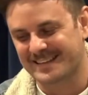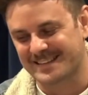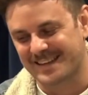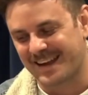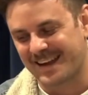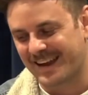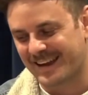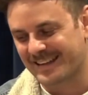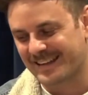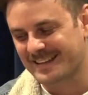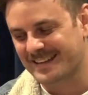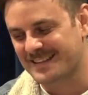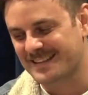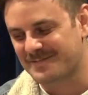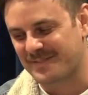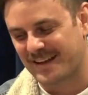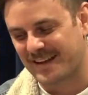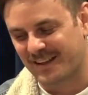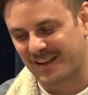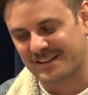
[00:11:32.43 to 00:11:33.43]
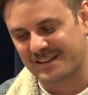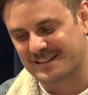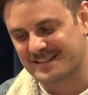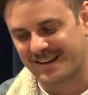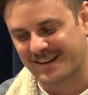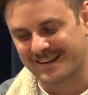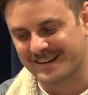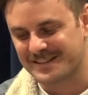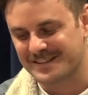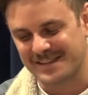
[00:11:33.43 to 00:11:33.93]
It's about like the
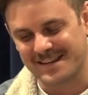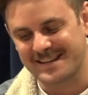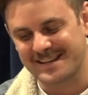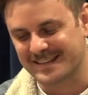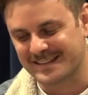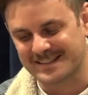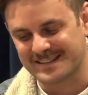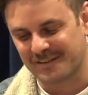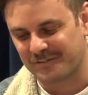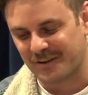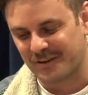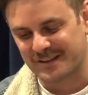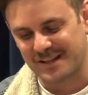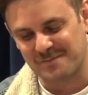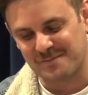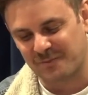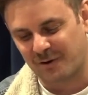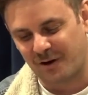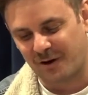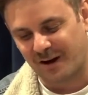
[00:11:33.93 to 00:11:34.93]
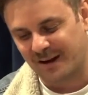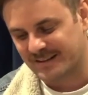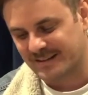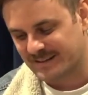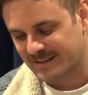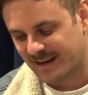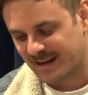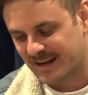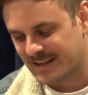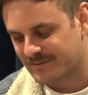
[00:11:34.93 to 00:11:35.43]
tongue in cheek and stuff like that behind
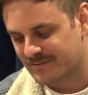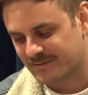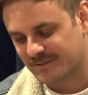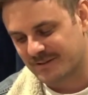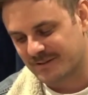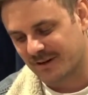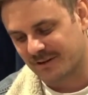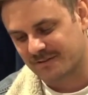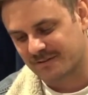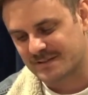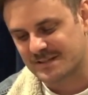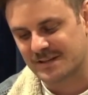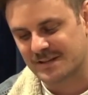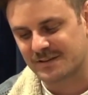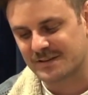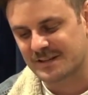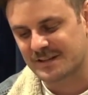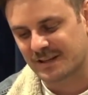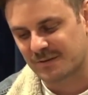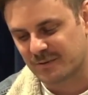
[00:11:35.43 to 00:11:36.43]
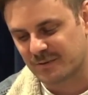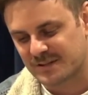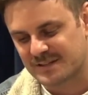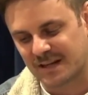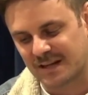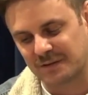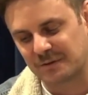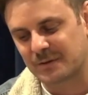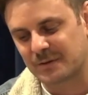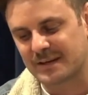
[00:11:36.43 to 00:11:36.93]
it, and even, you know, the series, like when you
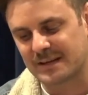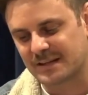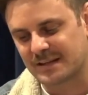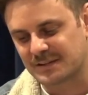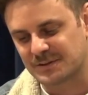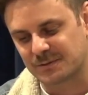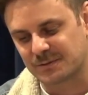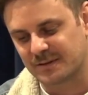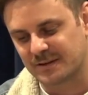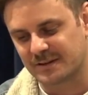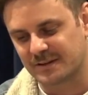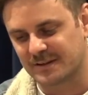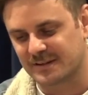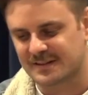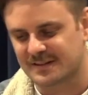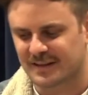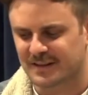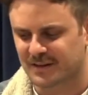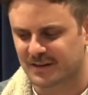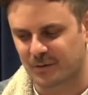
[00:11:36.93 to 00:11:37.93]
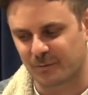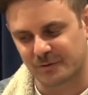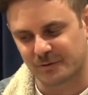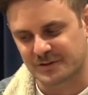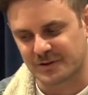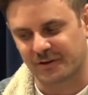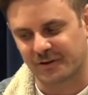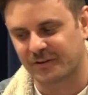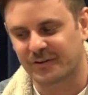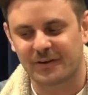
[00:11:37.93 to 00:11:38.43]
start looking into it and you're saying, oh, what's
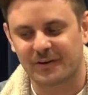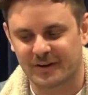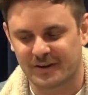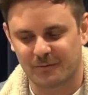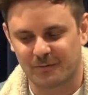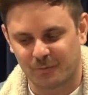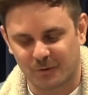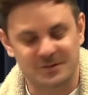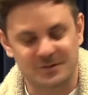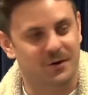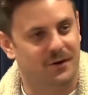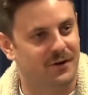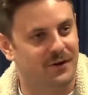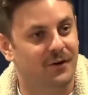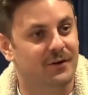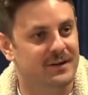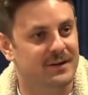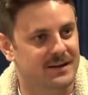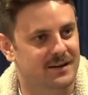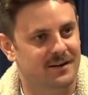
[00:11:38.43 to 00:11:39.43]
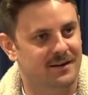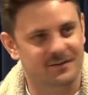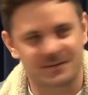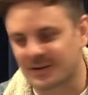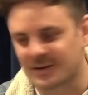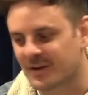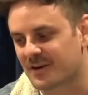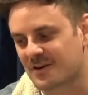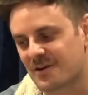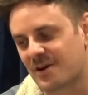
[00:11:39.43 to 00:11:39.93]
going on here, you
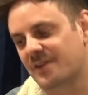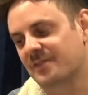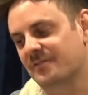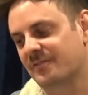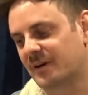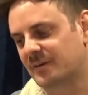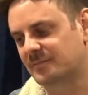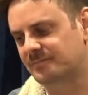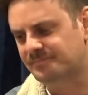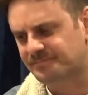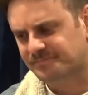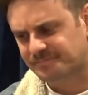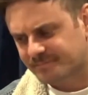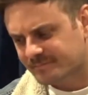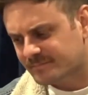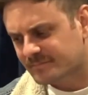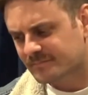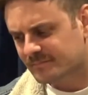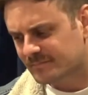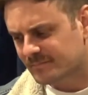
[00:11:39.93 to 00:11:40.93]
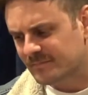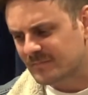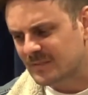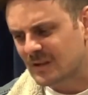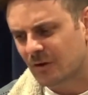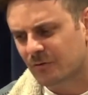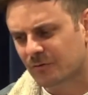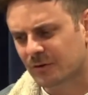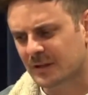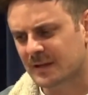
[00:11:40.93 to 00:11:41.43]
can kind of
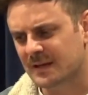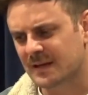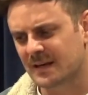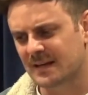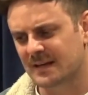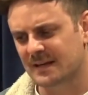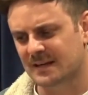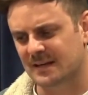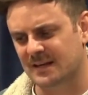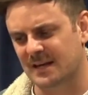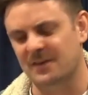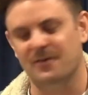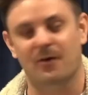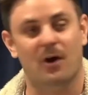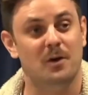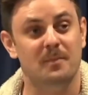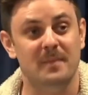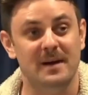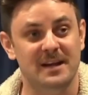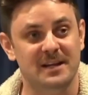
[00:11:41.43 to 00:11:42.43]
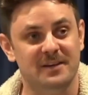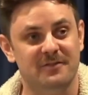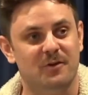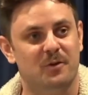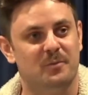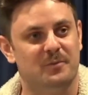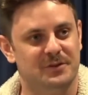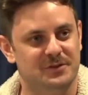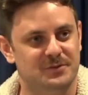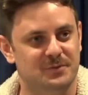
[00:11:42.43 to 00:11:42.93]
really get your own meaning
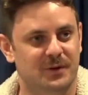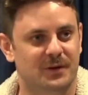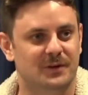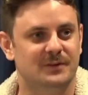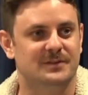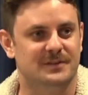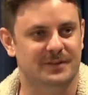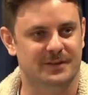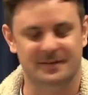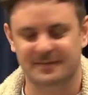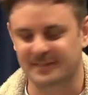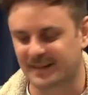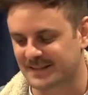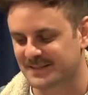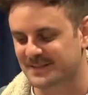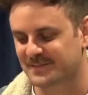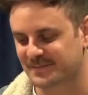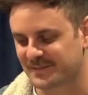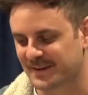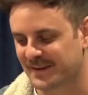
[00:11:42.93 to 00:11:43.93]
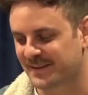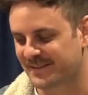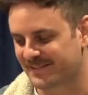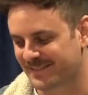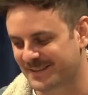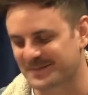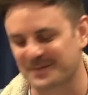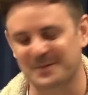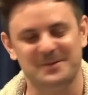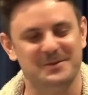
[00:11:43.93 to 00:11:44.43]
from it as well. So that's
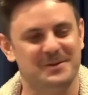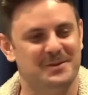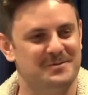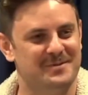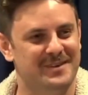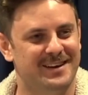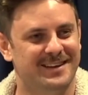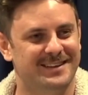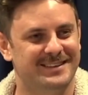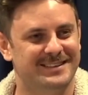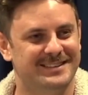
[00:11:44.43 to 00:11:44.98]
what it's all about. So.